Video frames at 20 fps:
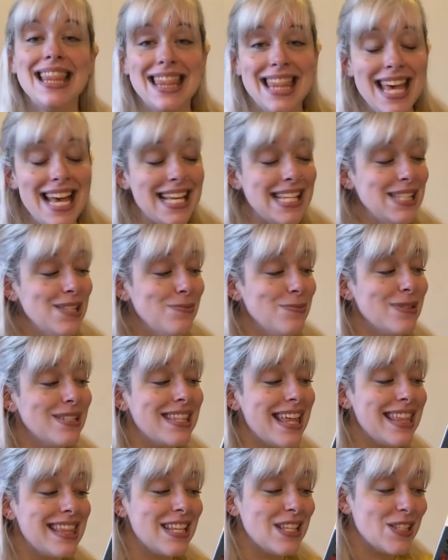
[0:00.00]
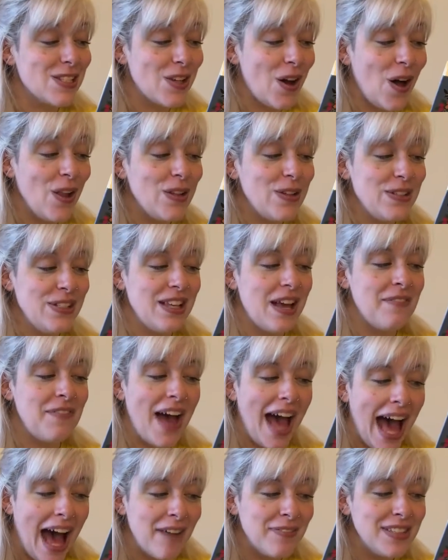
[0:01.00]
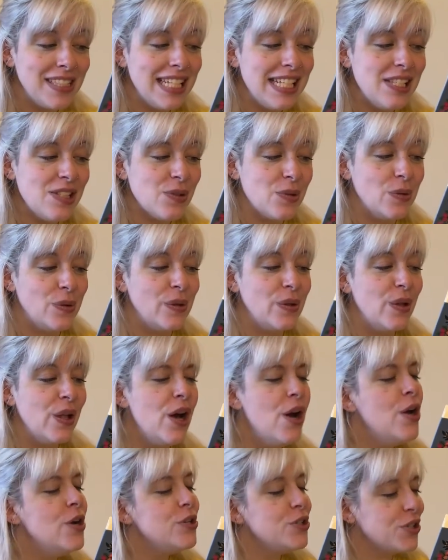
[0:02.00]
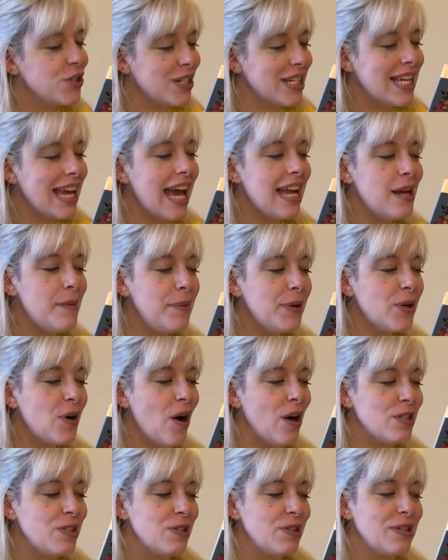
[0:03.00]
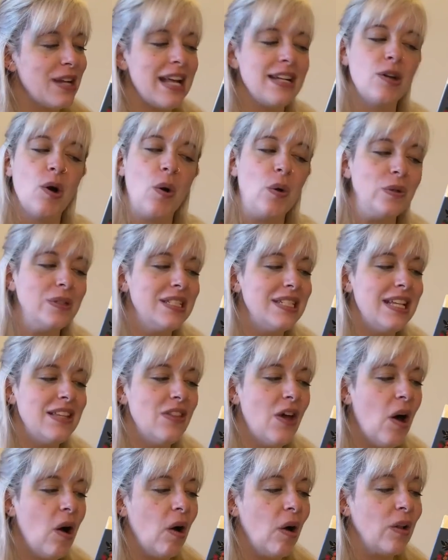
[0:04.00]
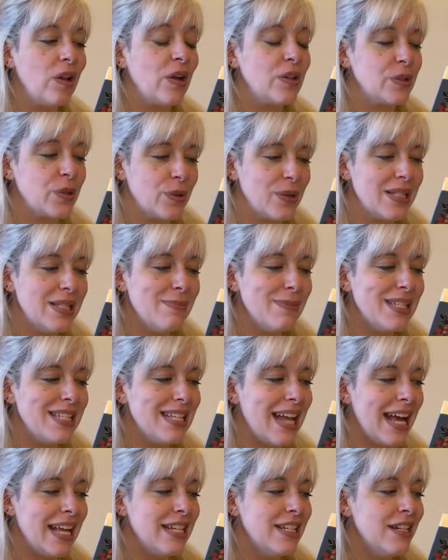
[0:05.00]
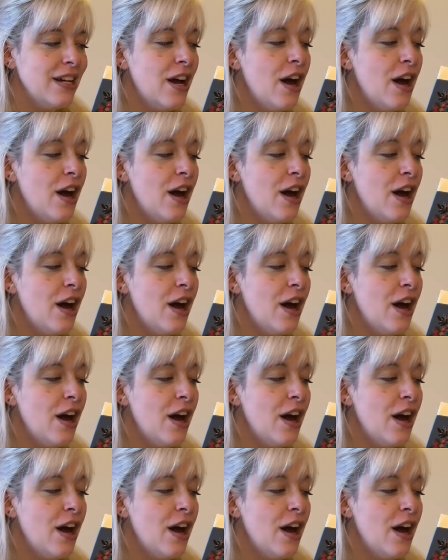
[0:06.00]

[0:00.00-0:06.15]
This was that the scholars of Avonlea School should get up a concert and hold it in the hall on Christmas night